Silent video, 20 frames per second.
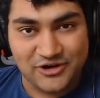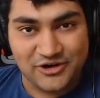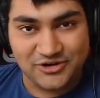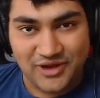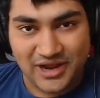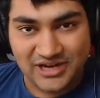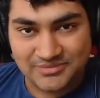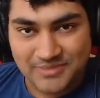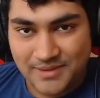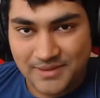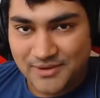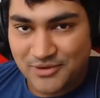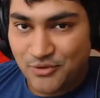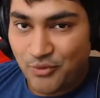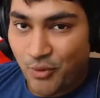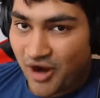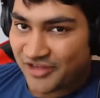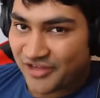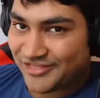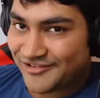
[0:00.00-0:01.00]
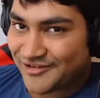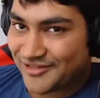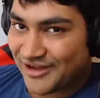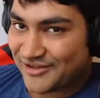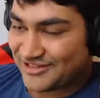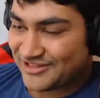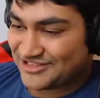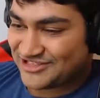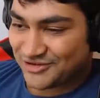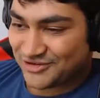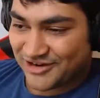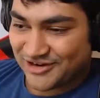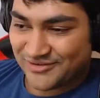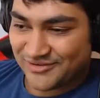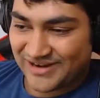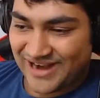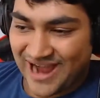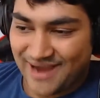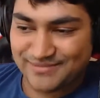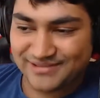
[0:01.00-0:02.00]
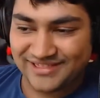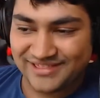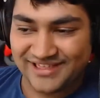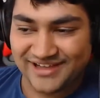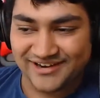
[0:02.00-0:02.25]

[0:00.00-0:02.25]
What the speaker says: actually maybe walk through like the story, what happened there.